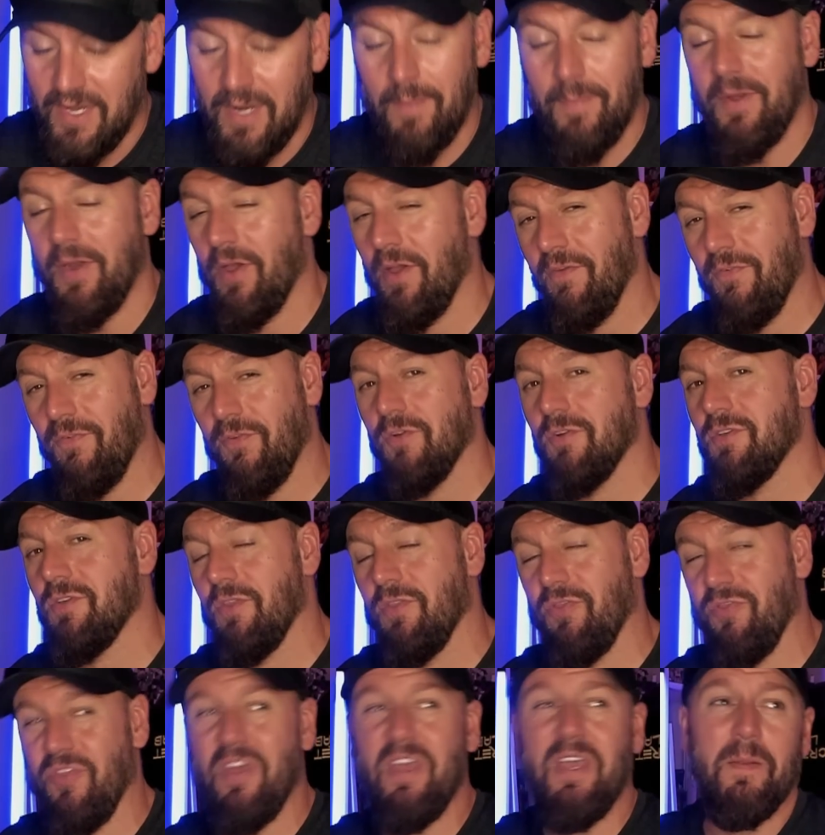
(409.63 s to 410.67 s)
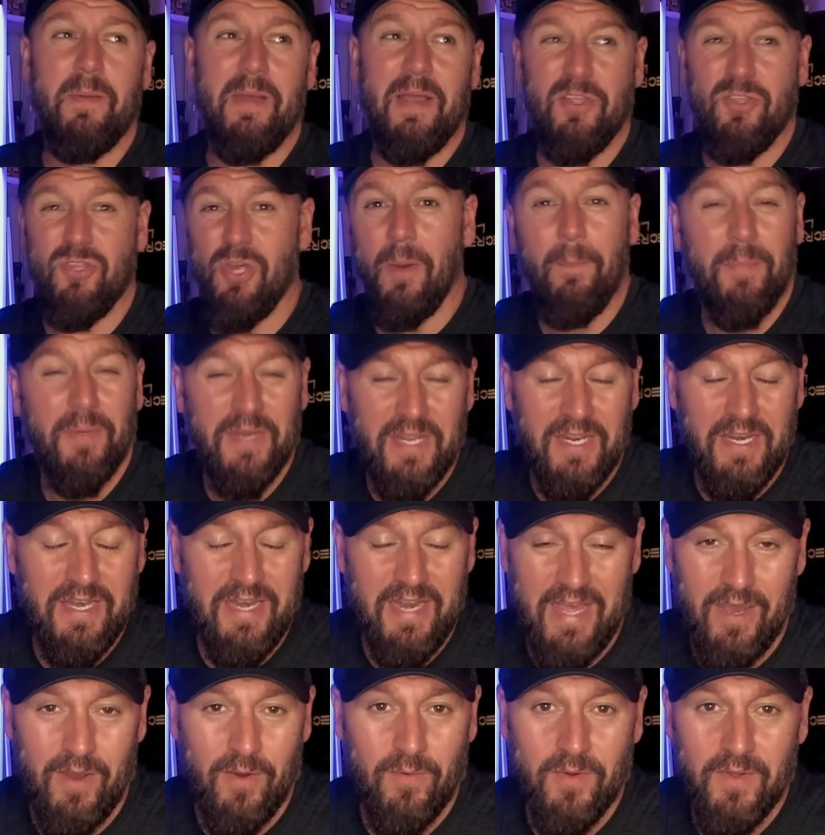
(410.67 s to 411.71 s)
Let me know if you're thinking about jumping
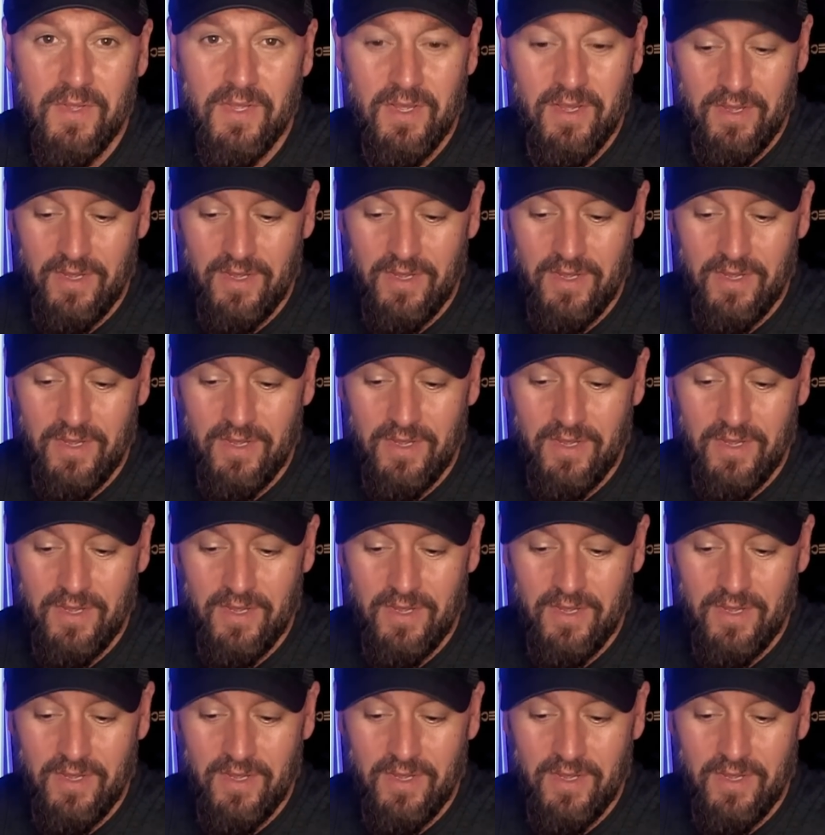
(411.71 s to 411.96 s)
in now.